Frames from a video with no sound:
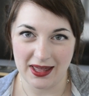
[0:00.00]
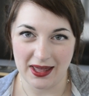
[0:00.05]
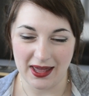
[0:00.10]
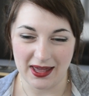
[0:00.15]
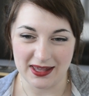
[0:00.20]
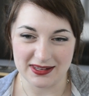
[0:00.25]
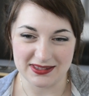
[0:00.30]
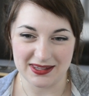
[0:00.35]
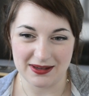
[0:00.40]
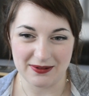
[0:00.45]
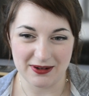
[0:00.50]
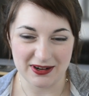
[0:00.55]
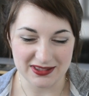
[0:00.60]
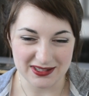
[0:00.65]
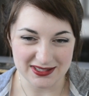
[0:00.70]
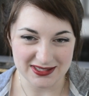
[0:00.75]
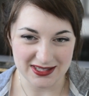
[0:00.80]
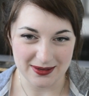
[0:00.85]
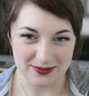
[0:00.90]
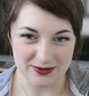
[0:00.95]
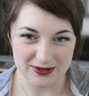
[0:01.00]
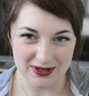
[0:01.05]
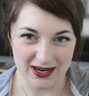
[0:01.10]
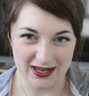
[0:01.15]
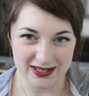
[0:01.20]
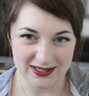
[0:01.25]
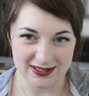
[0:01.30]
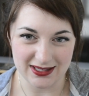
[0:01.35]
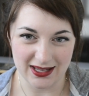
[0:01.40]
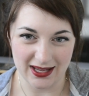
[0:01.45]
and they're wearing the same
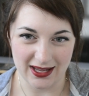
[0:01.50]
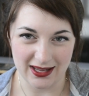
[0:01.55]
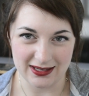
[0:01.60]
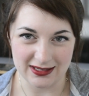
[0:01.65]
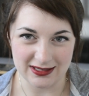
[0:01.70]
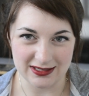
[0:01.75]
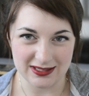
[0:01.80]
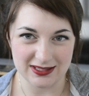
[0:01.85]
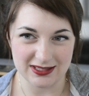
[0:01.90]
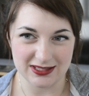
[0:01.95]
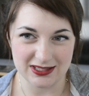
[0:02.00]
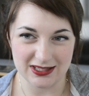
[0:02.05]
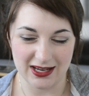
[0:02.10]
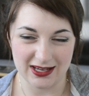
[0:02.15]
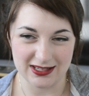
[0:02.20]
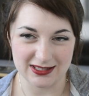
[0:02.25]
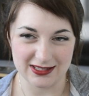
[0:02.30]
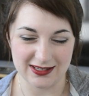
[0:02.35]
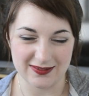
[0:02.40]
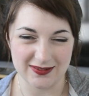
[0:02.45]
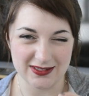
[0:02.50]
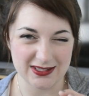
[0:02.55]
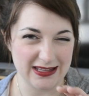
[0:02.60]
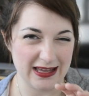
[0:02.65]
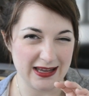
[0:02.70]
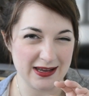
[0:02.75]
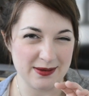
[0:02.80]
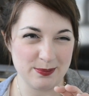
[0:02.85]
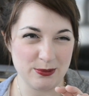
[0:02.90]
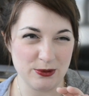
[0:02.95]
dress, and Cher delivers
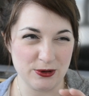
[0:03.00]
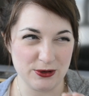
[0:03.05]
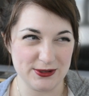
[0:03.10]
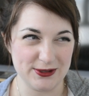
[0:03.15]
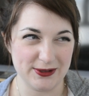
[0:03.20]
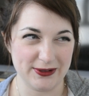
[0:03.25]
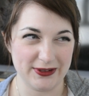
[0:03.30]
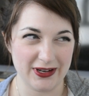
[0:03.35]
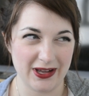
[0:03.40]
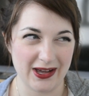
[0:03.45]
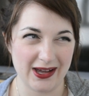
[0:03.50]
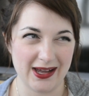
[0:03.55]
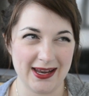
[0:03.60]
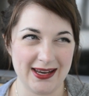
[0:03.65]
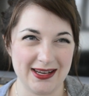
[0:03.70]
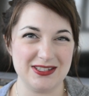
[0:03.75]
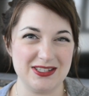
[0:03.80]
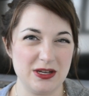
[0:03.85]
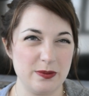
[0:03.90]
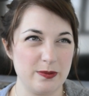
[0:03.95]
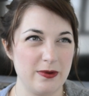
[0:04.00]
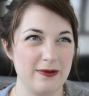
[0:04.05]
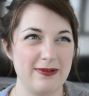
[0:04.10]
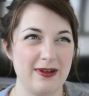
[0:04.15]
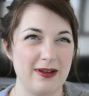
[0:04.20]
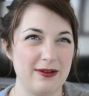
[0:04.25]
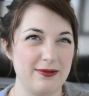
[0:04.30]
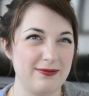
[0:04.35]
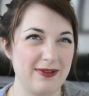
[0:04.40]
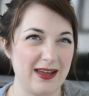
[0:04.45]
that immortal line, "Do you
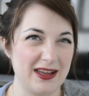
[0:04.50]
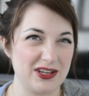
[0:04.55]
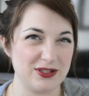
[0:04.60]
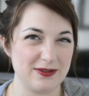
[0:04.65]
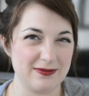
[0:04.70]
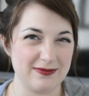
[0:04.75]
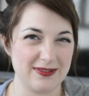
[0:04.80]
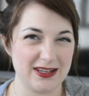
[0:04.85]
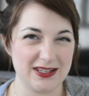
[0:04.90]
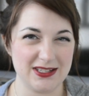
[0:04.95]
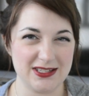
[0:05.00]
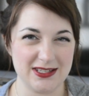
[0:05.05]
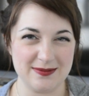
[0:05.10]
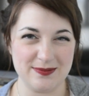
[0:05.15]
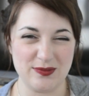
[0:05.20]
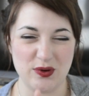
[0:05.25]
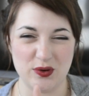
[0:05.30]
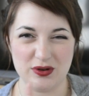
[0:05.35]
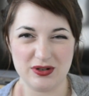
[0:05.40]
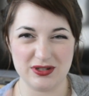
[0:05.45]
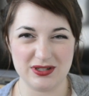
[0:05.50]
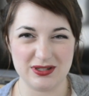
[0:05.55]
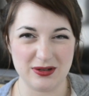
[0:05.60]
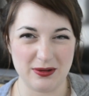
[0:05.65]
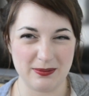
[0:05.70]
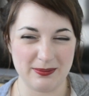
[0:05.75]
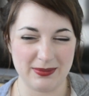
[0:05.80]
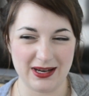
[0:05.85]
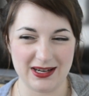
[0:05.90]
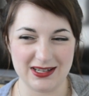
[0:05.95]
prefer fashion victim or
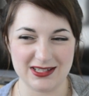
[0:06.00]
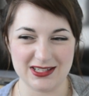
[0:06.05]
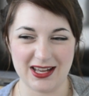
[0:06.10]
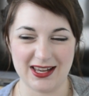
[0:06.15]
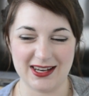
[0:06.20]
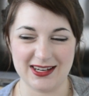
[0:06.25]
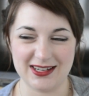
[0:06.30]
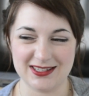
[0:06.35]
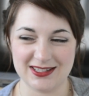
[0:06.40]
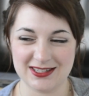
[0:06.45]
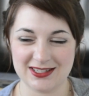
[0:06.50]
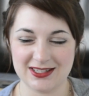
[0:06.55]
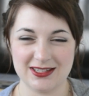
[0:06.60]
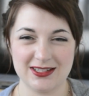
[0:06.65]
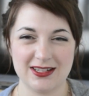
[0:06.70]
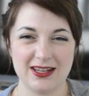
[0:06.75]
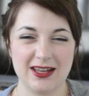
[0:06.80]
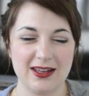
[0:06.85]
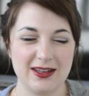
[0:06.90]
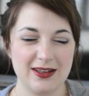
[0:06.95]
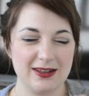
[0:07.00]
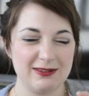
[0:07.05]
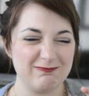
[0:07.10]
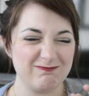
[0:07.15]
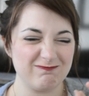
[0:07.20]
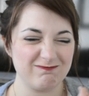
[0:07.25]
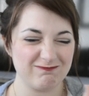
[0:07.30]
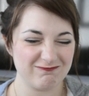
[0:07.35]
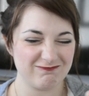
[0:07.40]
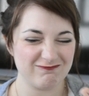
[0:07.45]
ensemble challenge?"
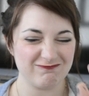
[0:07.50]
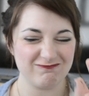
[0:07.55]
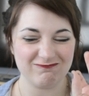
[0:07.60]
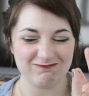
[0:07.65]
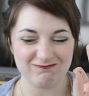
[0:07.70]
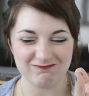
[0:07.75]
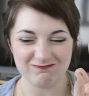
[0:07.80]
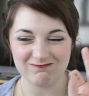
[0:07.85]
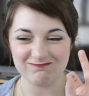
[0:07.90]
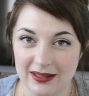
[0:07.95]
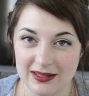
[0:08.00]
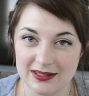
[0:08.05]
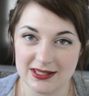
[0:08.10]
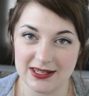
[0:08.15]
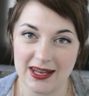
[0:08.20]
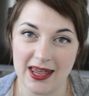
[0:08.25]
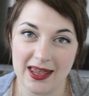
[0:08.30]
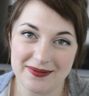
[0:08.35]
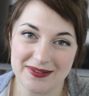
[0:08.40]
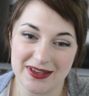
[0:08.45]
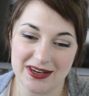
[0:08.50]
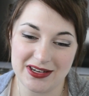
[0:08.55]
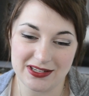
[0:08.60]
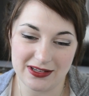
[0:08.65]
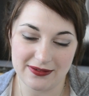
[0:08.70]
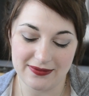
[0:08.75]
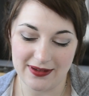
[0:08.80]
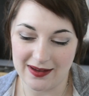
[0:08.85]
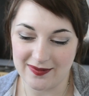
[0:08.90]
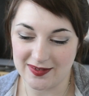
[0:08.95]
Today I'm going to
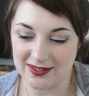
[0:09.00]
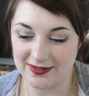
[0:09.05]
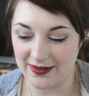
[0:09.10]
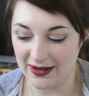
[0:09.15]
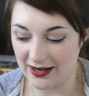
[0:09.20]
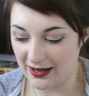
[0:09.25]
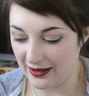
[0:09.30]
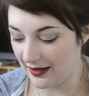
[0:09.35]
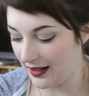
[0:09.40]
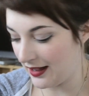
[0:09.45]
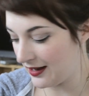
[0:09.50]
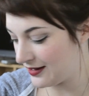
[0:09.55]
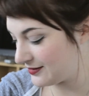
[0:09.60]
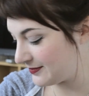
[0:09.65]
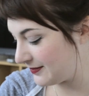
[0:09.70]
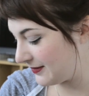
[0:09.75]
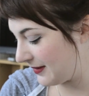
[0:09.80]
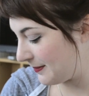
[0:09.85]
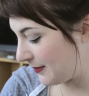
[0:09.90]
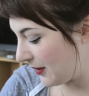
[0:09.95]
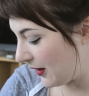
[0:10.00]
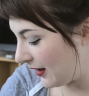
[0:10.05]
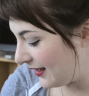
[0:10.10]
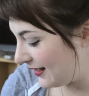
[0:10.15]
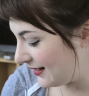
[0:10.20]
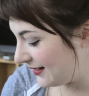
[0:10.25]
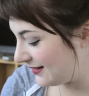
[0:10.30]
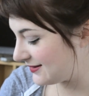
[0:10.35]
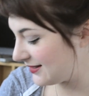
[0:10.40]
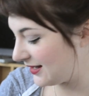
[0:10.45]
do a favourites video, and my
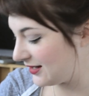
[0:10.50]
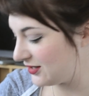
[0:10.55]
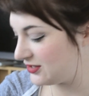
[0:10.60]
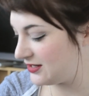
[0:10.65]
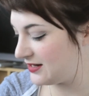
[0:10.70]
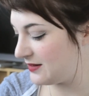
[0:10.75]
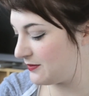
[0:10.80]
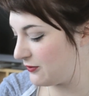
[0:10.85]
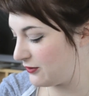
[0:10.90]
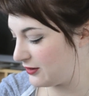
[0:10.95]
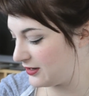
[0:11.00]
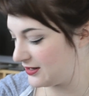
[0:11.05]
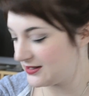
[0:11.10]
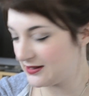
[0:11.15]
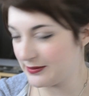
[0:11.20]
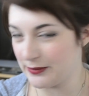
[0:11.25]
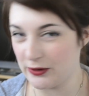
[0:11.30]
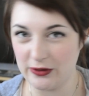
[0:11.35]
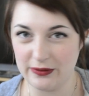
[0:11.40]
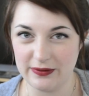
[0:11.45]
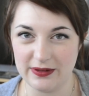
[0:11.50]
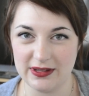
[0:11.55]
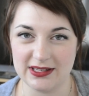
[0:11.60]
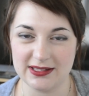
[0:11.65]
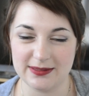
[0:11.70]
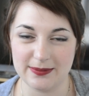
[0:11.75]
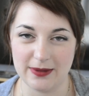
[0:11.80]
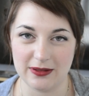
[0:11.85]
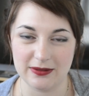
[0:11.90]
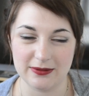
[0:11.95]
pile is actually pretty small for
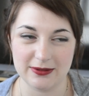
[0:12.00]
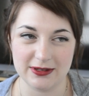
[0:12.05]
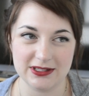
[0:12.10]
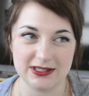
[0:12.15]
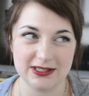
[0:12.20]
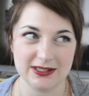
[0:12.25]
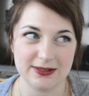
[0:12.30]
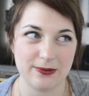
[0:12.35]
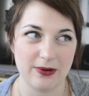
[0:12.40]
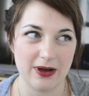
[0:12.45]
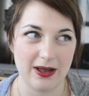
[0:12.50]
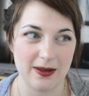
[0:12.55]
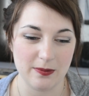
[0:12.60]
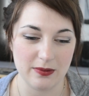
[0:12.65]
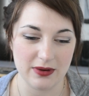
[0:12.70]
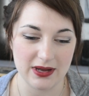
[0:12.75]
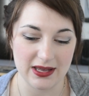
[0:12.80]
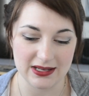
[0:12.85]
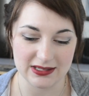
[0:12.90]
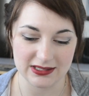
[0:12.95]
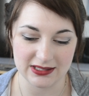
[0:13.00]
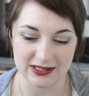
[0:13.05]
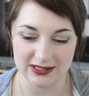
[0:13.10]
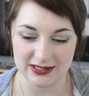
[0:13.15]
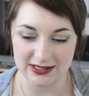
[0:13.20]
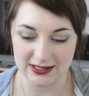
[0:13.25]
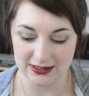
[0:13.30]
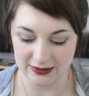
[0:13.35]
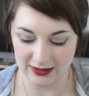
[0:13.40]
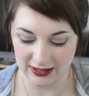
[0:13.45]
this month, which is quite weird
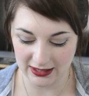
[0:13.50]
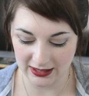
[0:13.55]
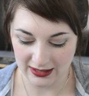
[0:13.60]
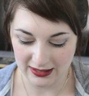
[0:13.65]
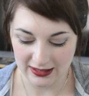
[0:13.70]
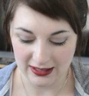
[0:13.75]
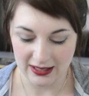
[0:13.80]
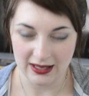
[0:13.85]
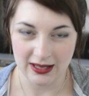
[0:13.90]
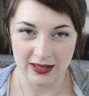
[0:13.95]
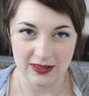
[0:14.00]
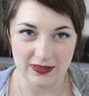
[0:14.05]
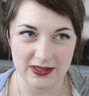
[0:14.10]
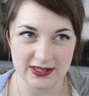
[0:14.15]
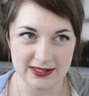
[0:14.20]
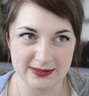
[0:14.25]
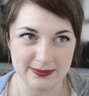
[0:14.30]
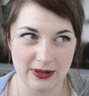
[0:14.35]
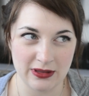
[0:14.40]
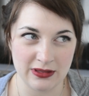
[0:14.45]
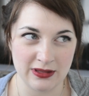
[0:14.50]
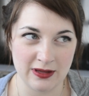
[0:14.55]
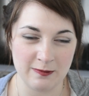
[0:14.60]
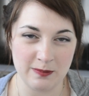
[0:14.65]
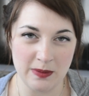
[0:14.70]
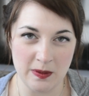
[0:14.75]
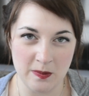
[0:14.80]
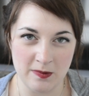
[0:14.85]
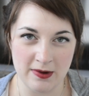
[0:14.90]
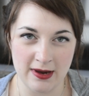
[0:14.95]
considering this month
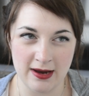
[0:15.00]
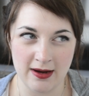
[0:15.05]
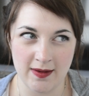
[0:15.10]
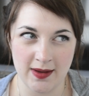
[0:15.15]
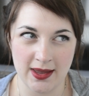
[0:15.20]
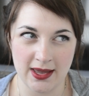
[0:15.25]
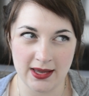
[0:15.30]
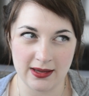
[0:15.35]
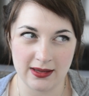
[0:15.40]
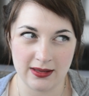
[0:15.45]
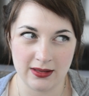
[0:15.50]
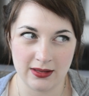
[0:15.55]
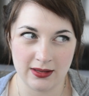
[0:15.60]
I've been wearing